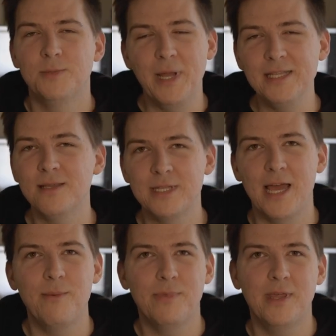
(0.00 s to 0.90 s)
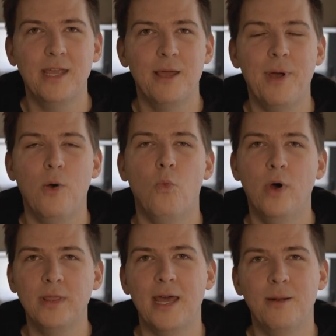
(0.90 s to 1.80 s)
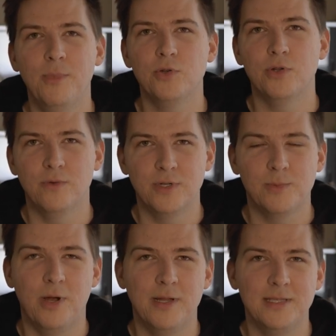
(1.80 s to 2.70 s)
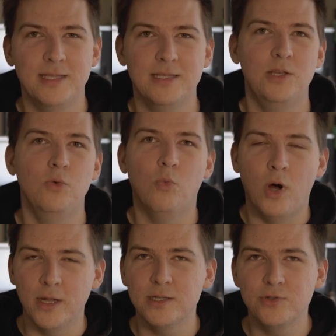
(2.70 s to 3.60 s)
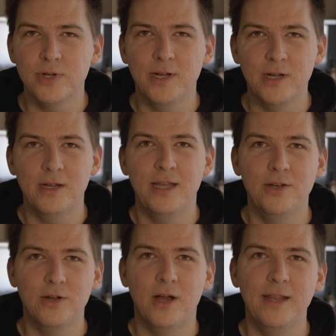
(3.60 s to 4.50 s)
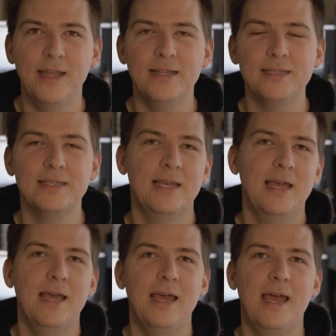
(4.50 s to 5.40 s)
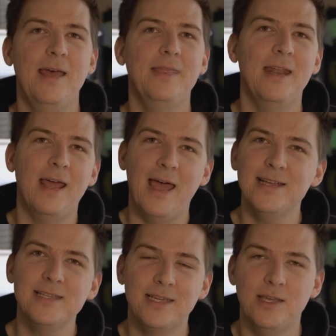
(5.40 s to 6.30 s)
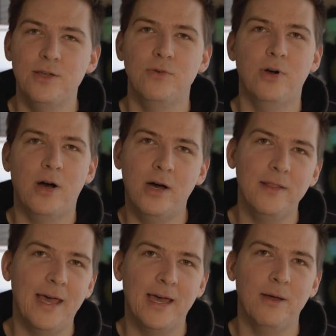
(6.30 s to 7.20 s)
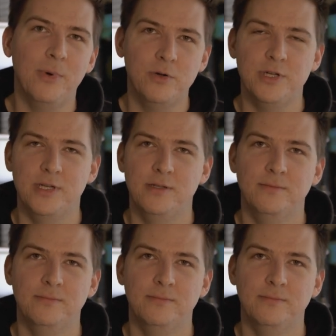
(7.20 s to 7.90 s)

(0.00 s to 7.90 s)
Spend some time thinking about what that emotional response is that you want to trigger in your audience, and then execute on that emotion.